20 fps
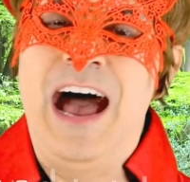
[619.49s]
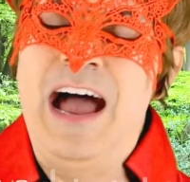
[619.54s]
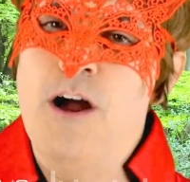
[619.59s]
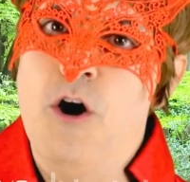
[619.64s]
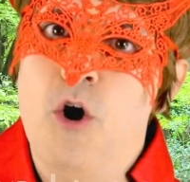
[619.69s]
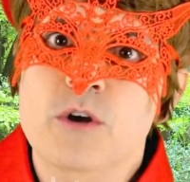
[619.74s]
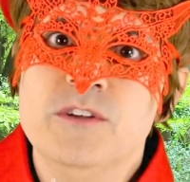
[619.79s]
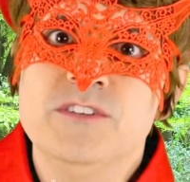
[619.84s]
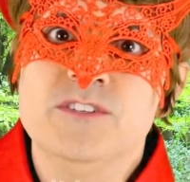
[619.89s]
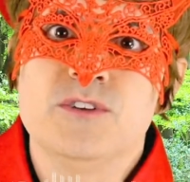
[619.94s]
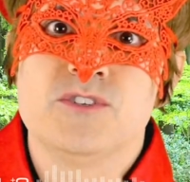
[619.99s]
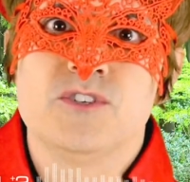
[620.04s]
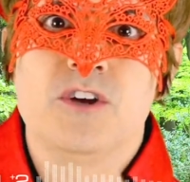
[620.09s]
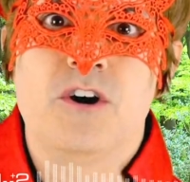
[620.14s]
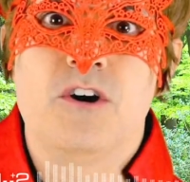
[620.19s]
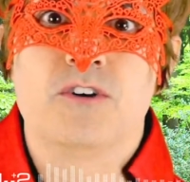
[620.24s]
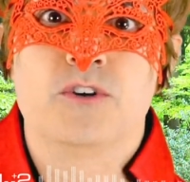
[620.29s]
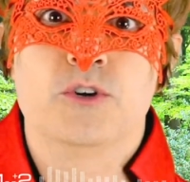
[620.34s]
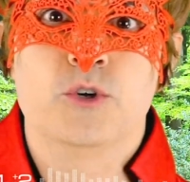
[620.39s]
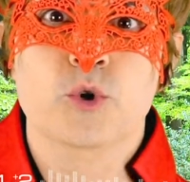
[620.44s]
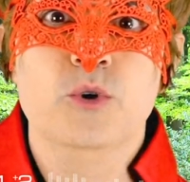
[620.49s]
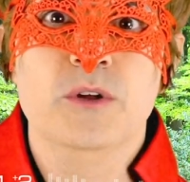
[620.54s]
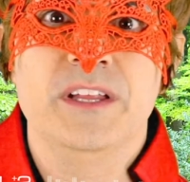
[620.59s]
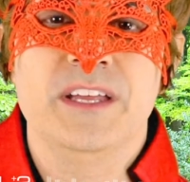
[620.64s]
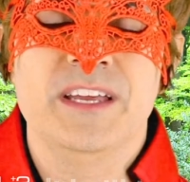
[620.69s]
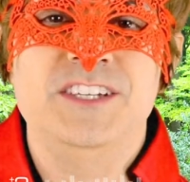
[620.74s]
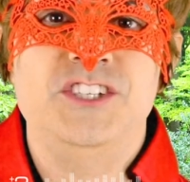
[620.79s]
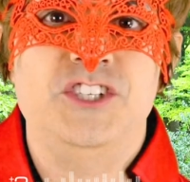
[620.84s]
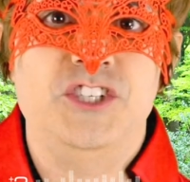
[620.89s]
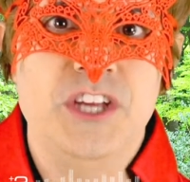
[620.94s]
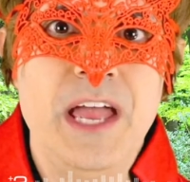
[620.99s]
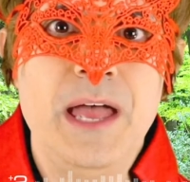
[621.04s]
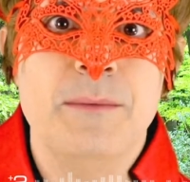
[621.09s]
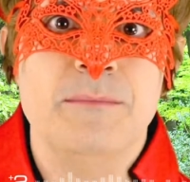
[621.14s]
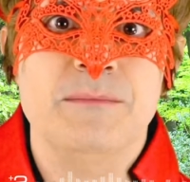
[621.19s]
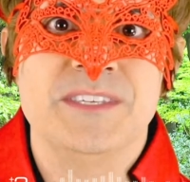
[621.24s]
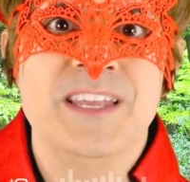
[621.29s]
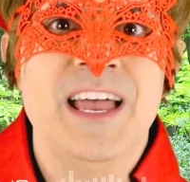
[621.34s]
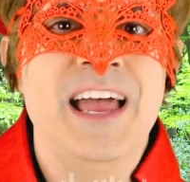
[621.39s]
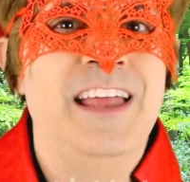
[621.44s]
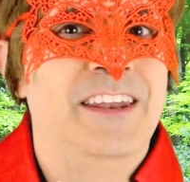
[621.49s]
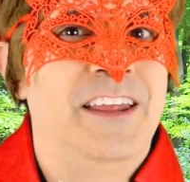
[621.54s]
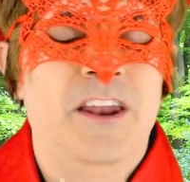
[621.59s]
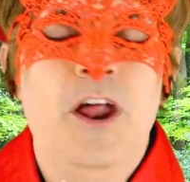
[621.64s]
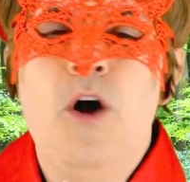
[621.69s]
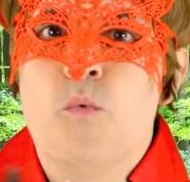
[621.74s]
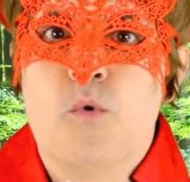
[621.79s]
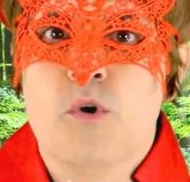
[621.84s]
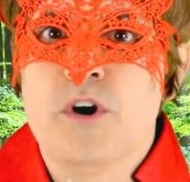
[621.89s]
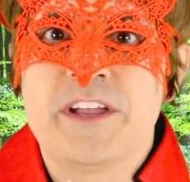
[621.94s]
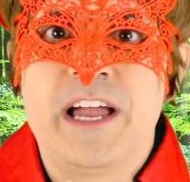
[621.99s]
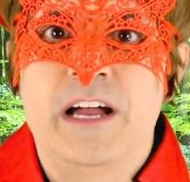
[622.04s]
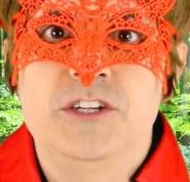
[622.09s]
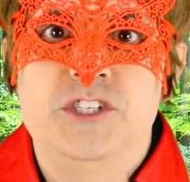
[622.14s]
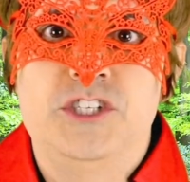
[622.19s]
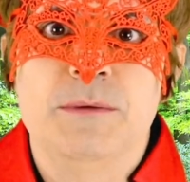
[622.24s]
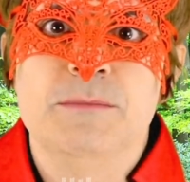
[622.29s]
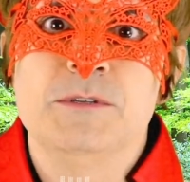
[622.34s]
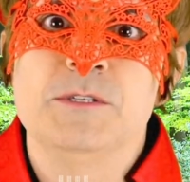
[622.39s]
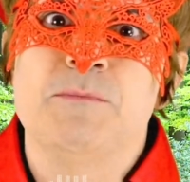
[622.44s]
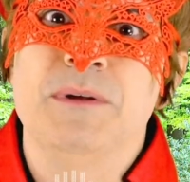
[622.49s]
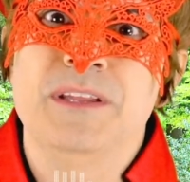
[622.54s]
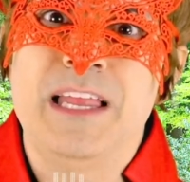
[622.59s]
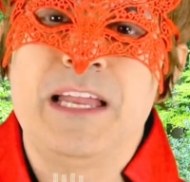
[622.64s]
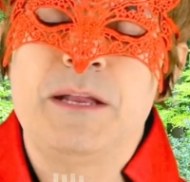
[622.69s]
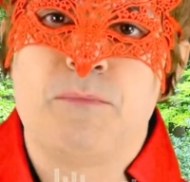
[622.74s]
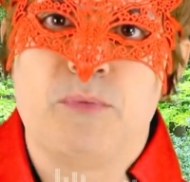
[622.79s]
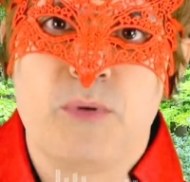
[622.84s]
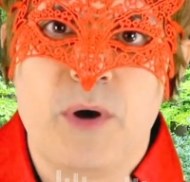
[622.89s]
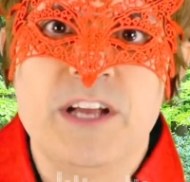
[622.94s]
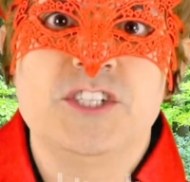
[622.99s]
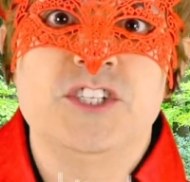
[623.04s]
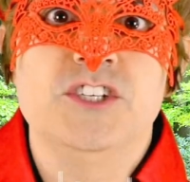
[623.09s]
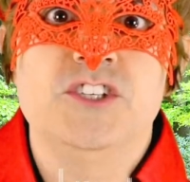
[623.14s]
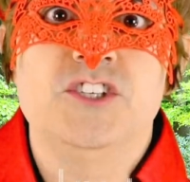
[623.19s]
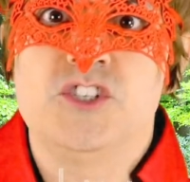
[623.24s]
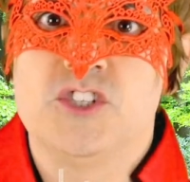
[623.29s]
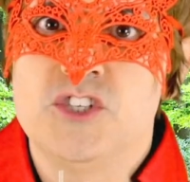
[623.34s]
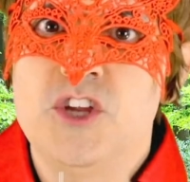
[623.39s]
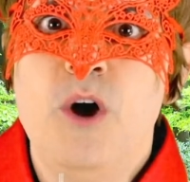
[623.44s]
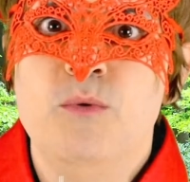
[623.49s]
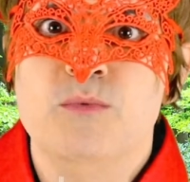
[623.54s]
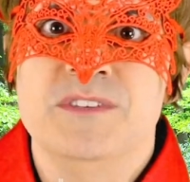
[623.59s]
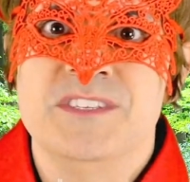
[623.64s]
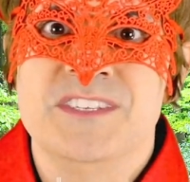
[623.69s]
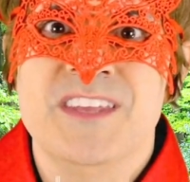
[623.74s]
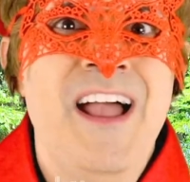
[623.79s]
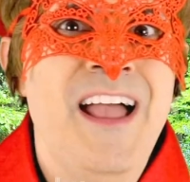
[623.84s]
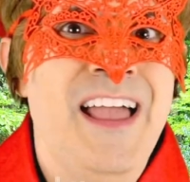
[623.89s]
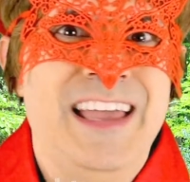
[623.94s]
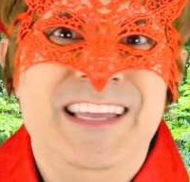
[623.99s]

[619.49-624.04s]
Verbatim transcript: I also saw her Googling gems. Now, not workout gems, but like precious stones.